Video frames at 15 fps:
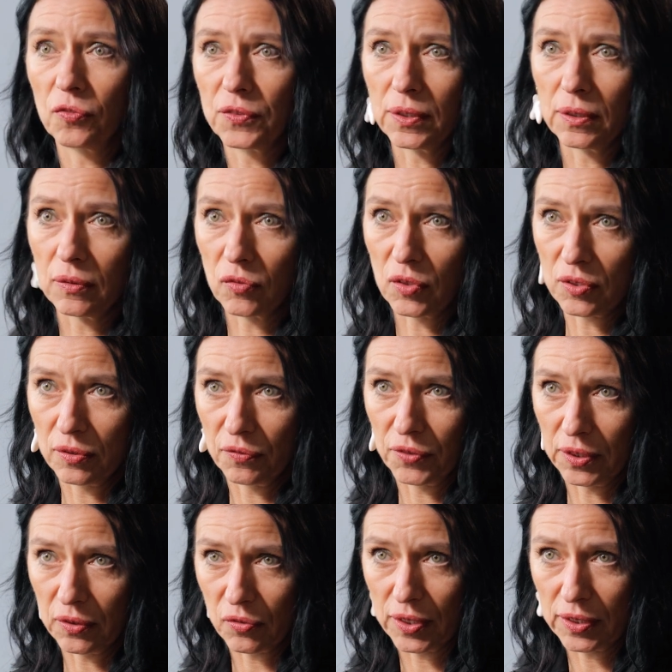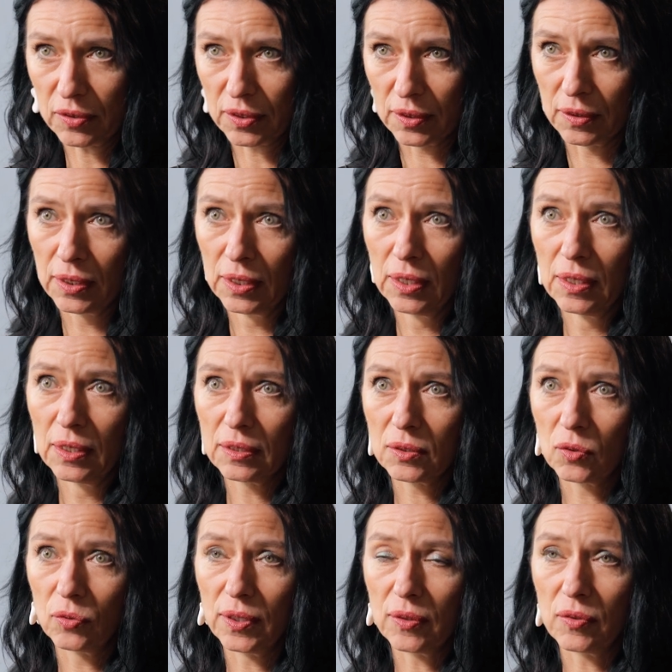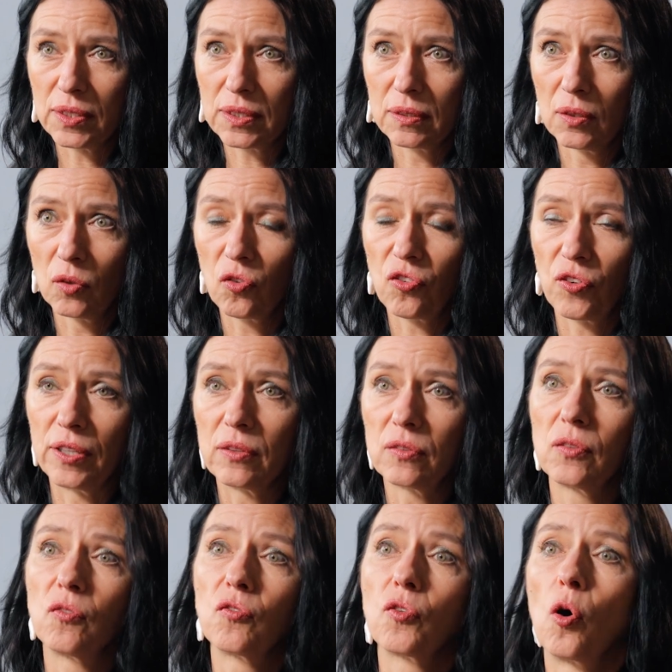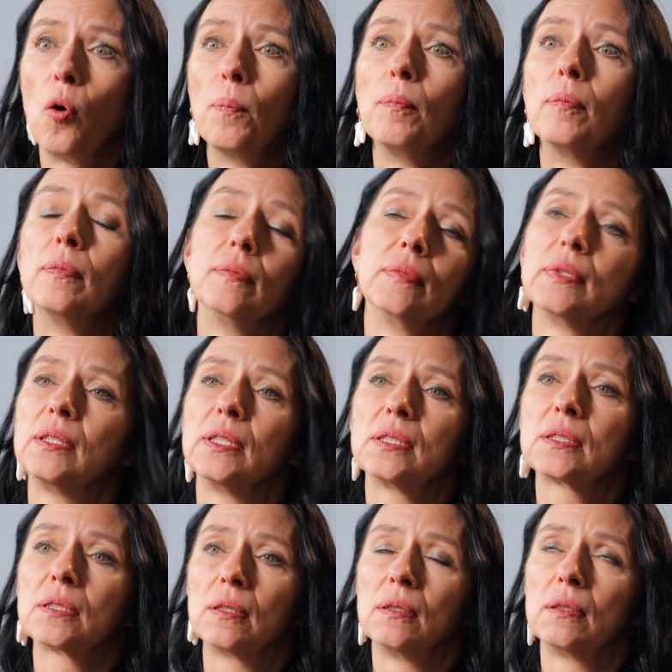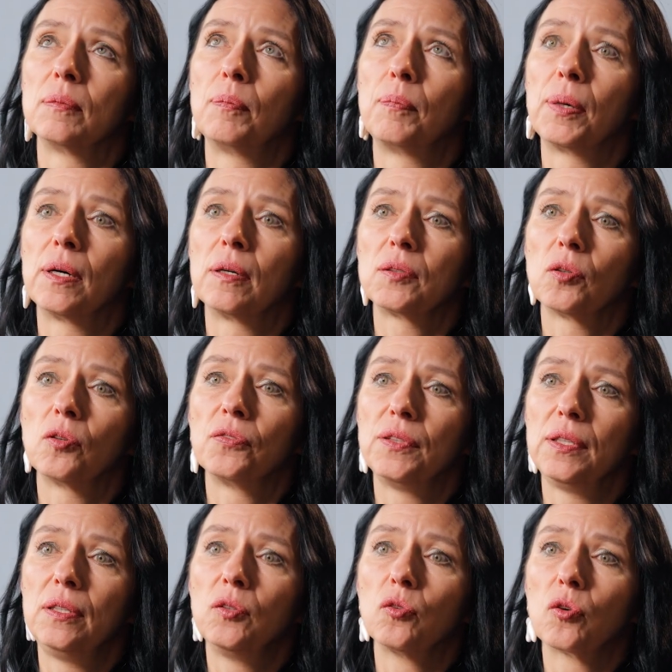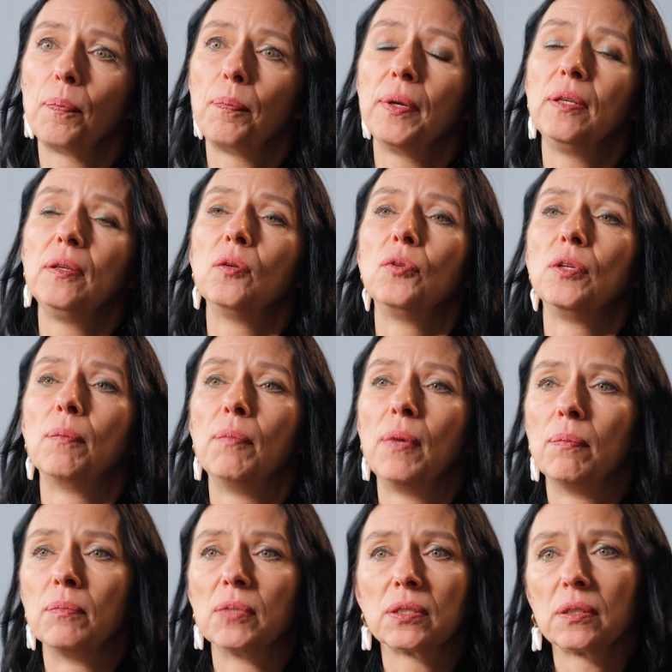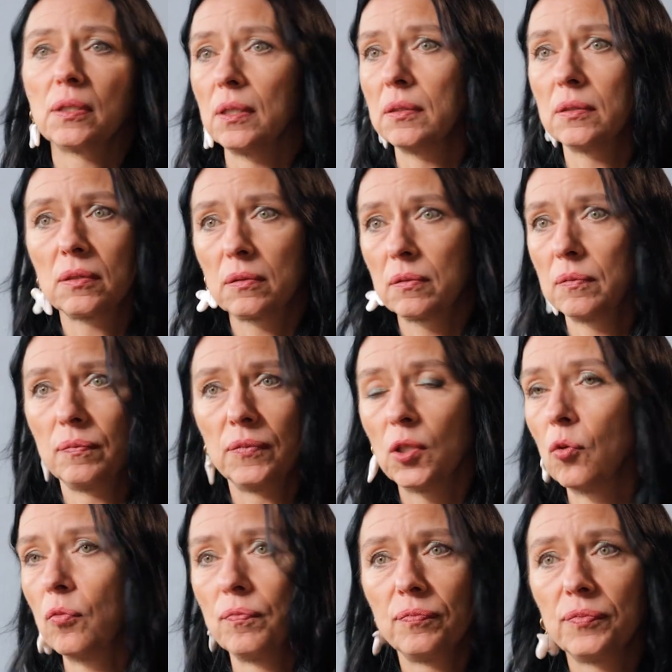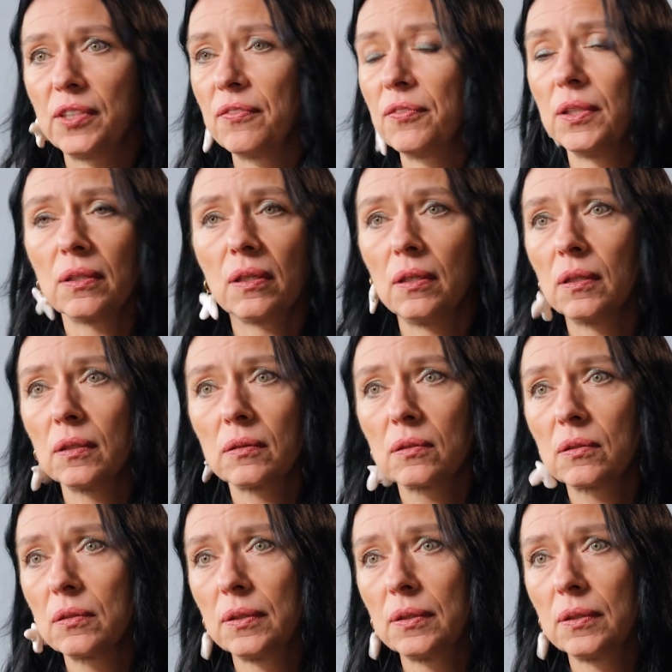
the Russian Federation. So there is no threat from this part of the European Union member states. No, definitely not.